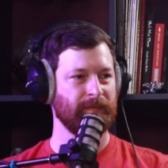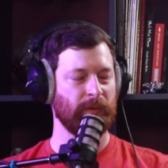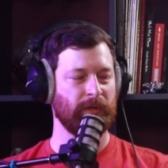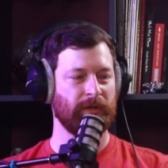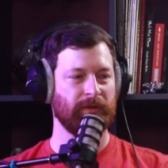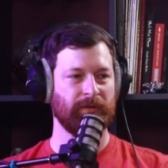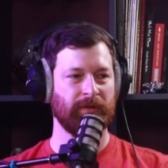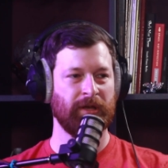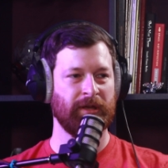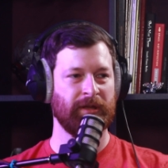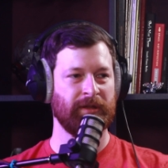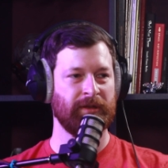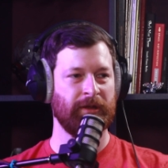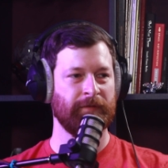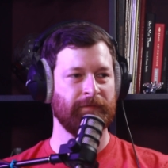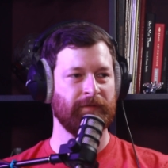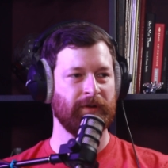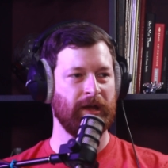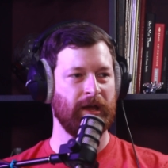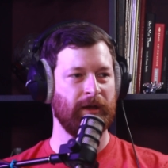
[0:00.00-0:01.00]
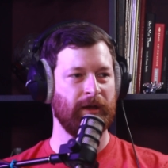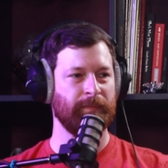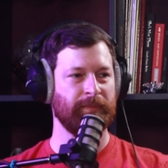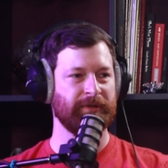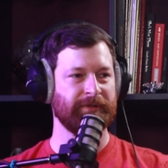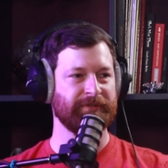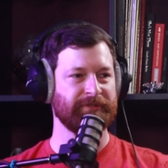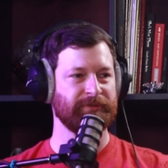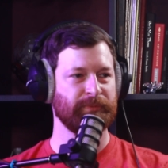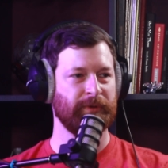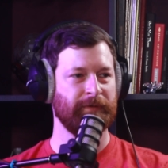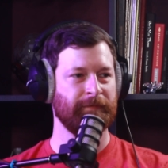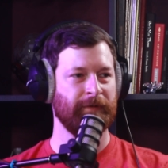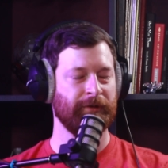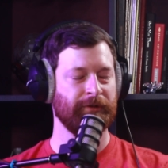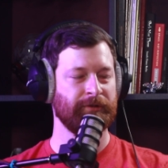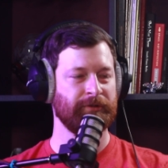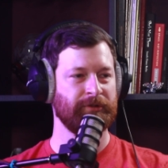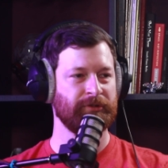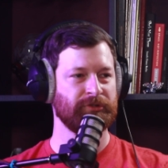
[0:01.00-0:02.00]
That totally never happens. Did. We follow
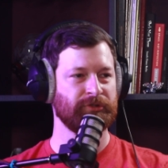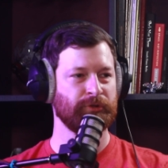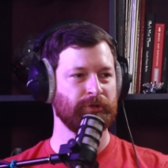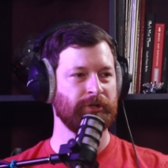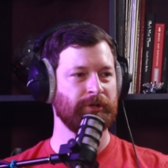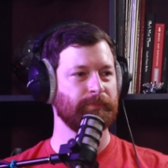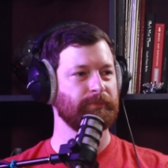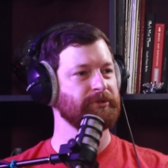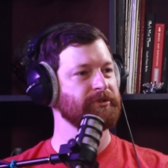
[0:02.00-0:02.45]
the script.